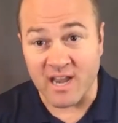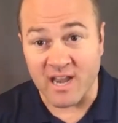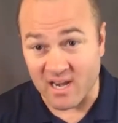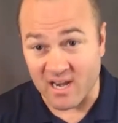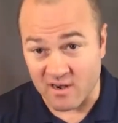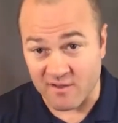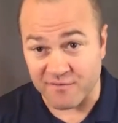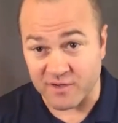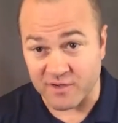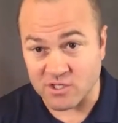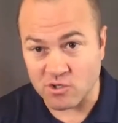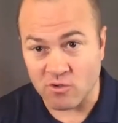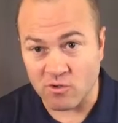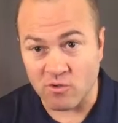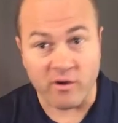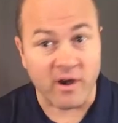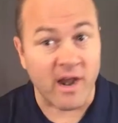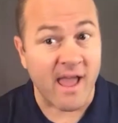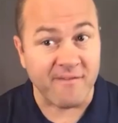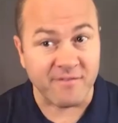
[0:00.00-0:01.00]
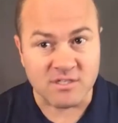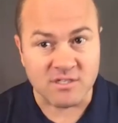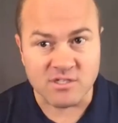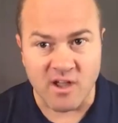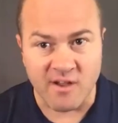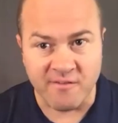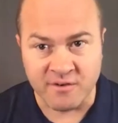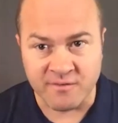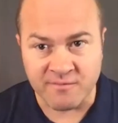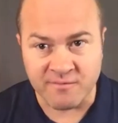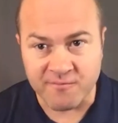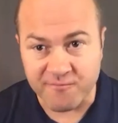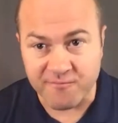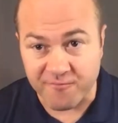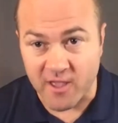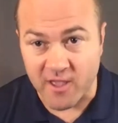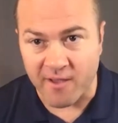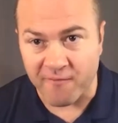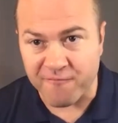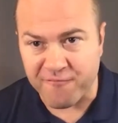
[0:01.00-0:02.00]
individual or have a sovereign uh,